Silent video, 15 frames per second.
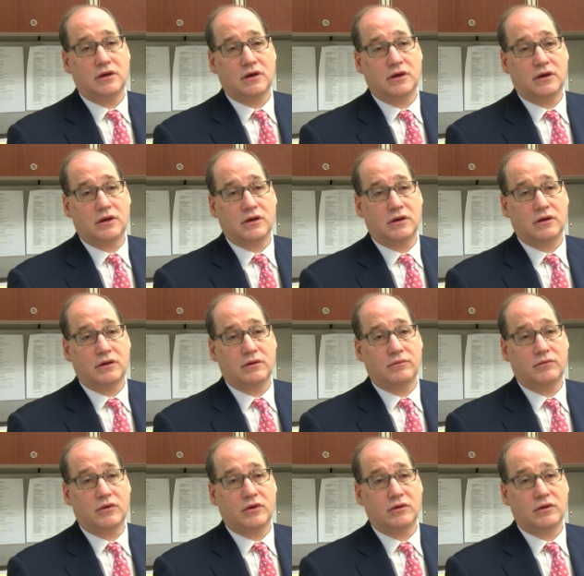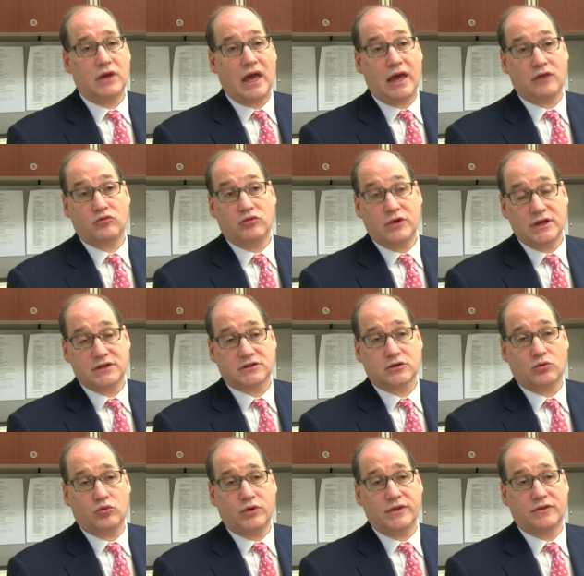uh, at
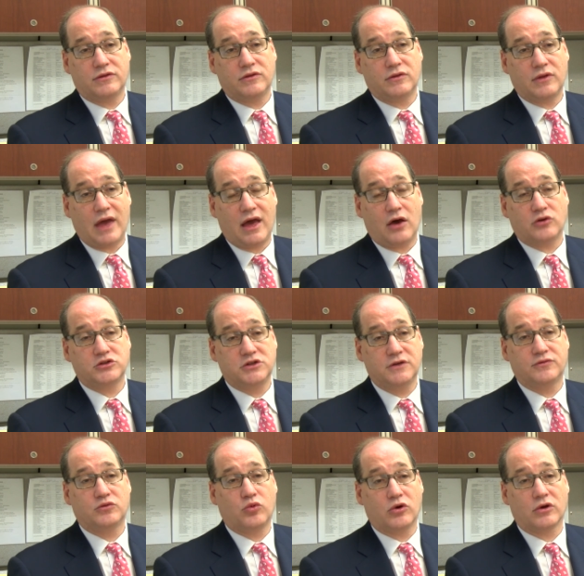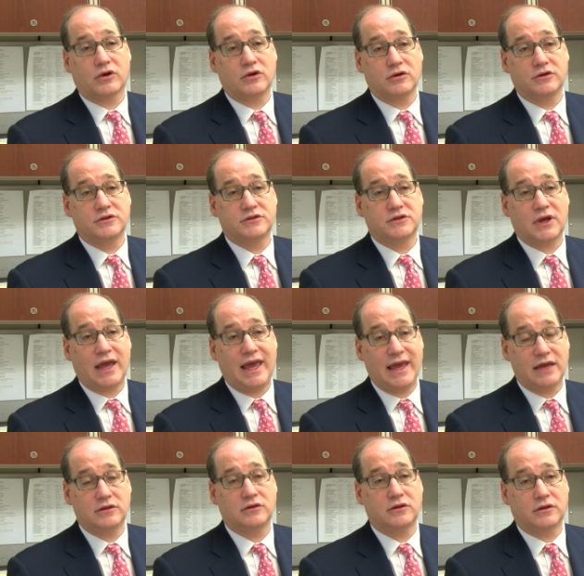risk with how shift workers
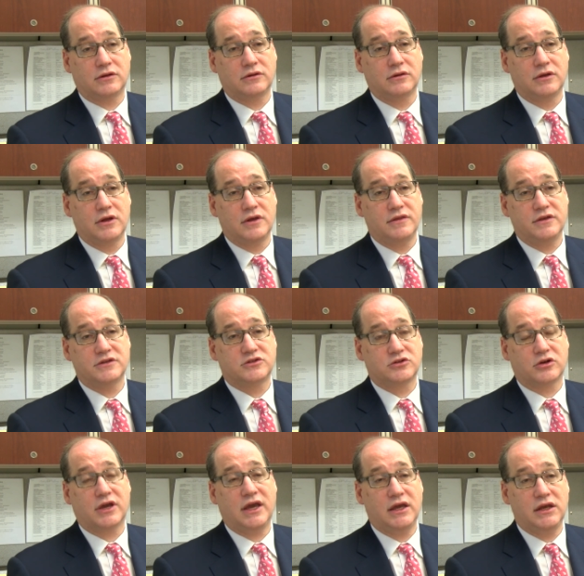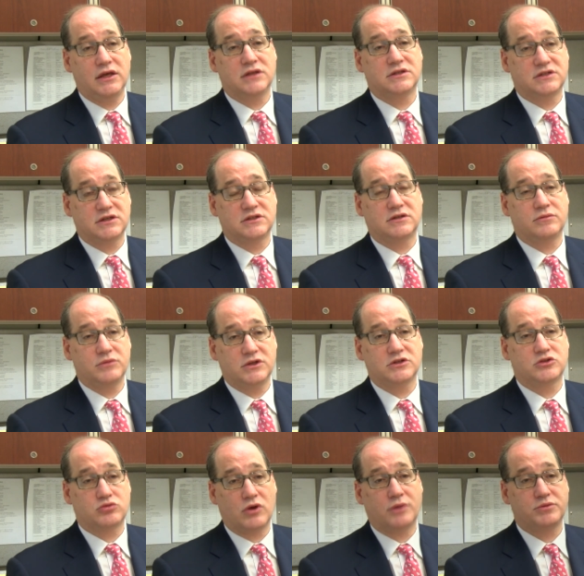handle this circadian system
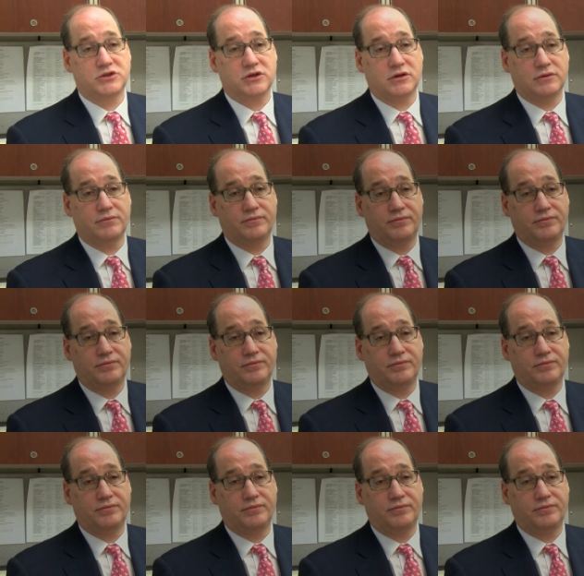disruption.